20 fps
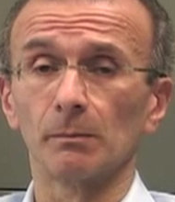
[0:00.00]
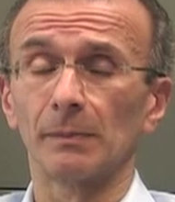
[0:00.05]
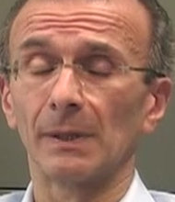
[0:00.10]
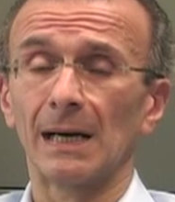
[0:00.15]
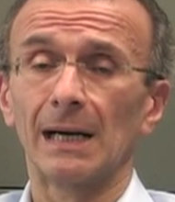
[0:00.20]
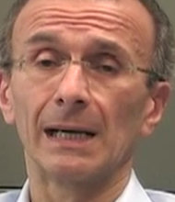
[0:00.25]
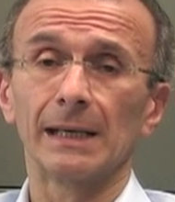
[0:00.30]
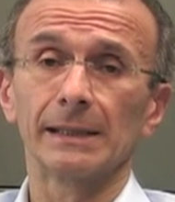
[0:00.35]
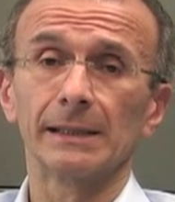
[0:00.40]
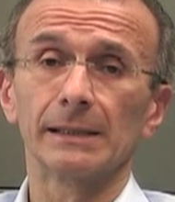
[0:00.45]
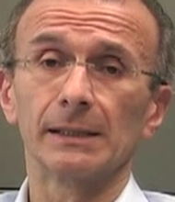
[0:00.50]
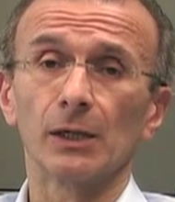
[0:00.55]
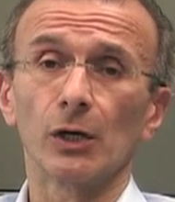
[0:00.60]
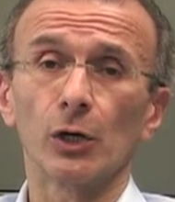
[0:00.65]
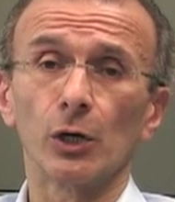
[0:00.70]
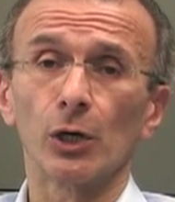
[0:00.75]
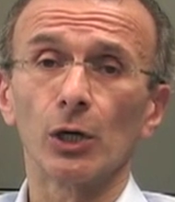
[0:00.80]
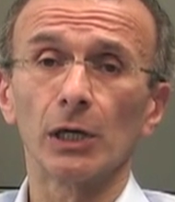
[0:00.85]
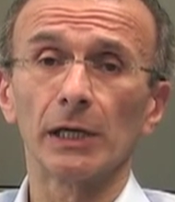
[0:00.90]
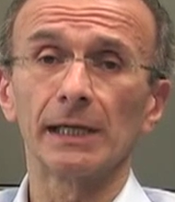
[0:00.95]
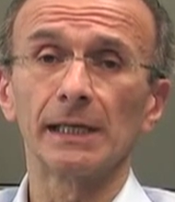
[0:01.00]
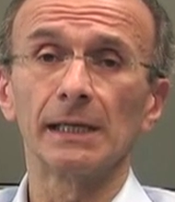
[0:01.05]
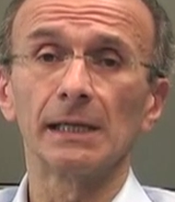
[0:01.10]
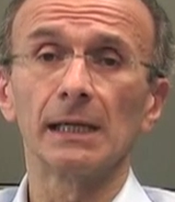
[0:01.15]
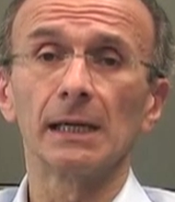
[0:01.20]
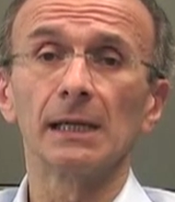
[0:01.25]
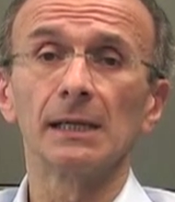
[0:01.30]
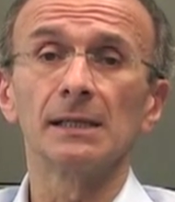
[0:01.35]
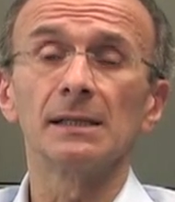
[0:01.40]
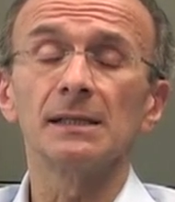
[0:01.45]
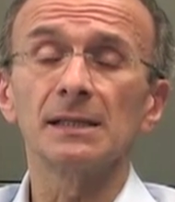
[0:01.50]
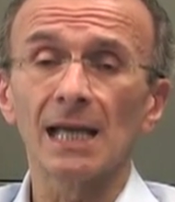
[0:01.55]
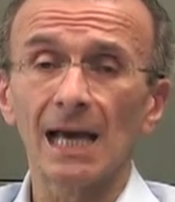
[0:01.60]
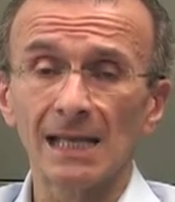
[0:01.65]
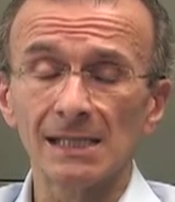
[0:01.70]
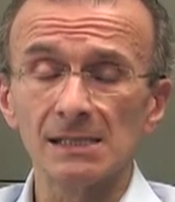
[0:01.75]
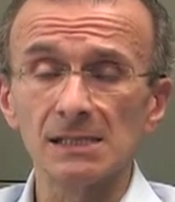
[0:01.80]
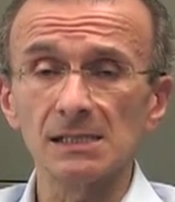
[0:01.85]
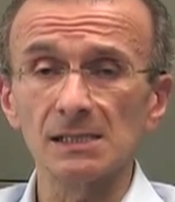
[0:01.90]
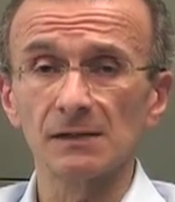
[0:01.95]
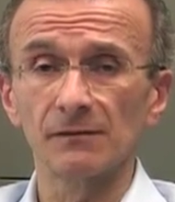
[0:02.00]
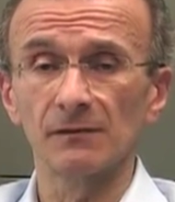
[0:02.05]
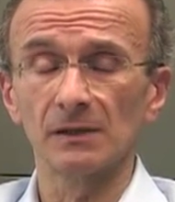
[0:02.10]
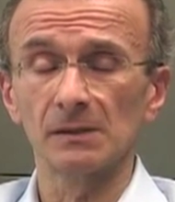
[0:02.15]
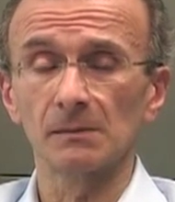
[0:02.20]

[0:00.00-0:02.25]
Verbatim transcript: by early intensive